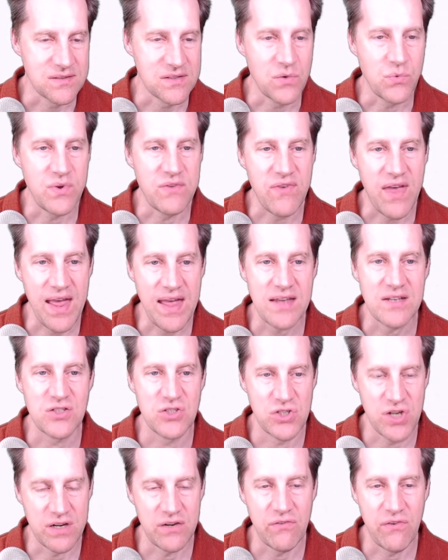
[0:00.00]
So we've had
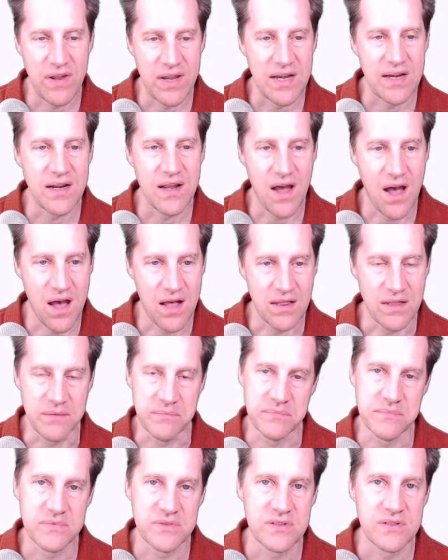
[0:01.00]
generated
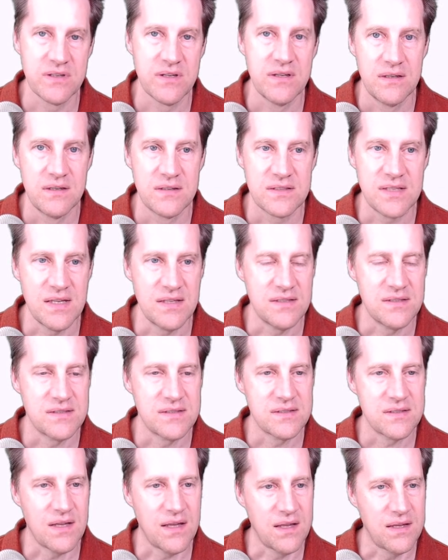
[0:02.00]
columns since,